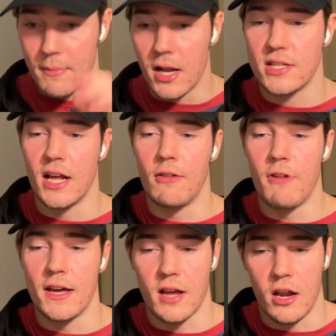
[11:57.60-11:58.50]
itself
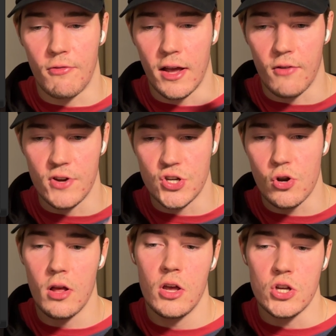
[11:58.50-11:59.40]
as kind of like a
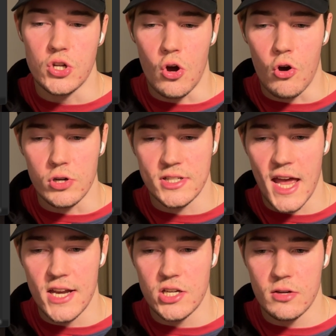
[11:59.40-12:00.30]
visual. So
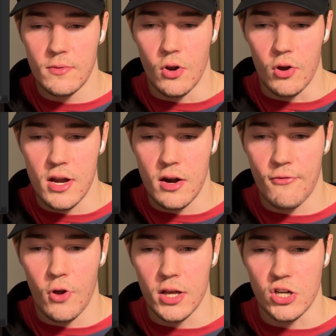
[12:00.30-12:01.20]
stage, here
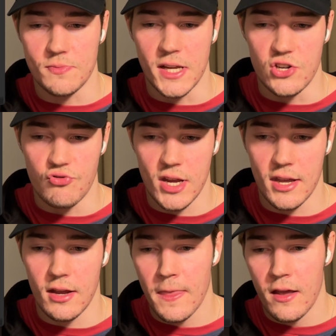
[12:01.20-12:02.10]
follicles begin
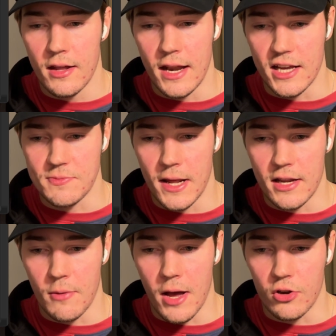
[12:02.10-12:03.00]
shrinking, then explaining
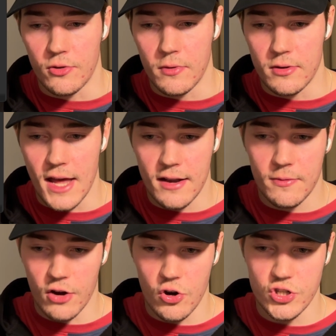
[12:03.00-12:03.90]
about that,
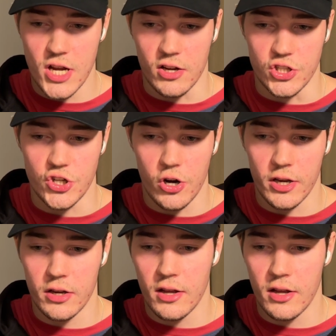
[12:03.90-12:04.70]
growth cycles shorten,